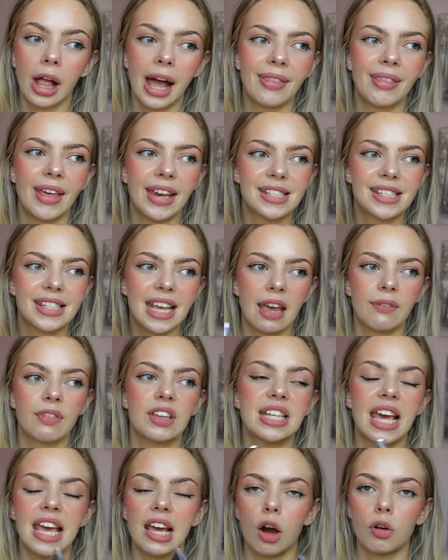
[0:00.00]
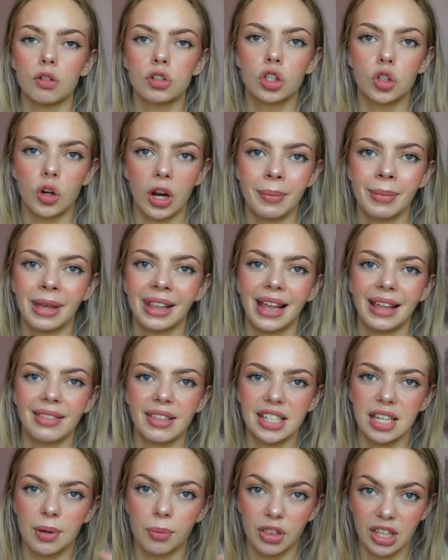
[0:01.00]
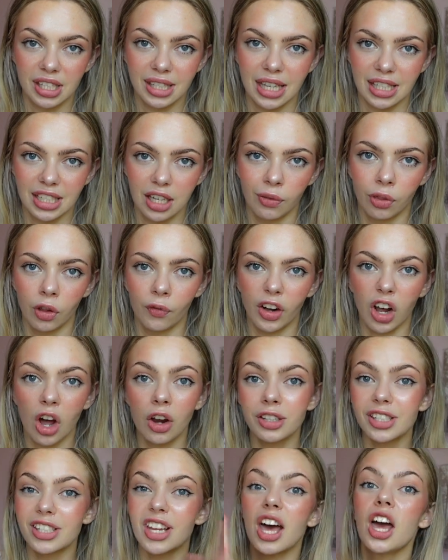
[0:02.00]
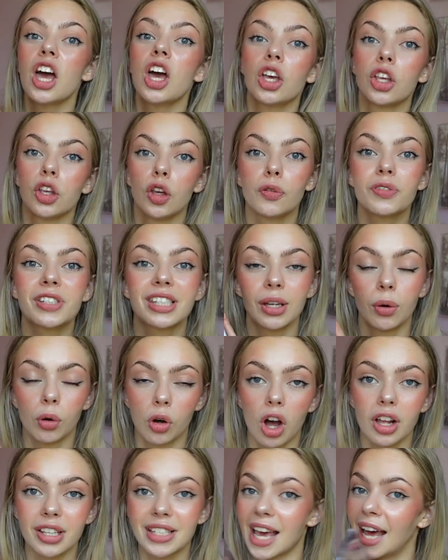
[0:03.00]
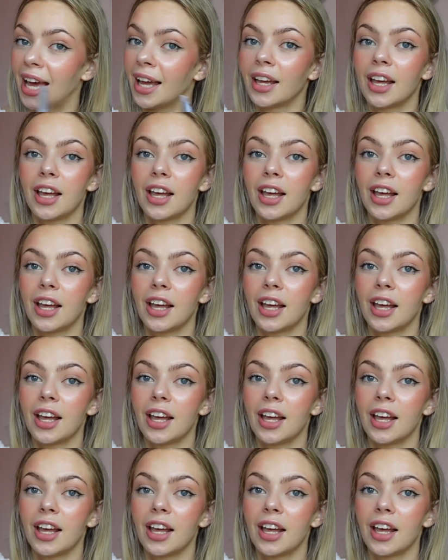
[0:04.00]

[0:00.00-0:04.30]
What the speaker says: And then say they take it off streaming like they did with the City of Lover concert, you've still got it.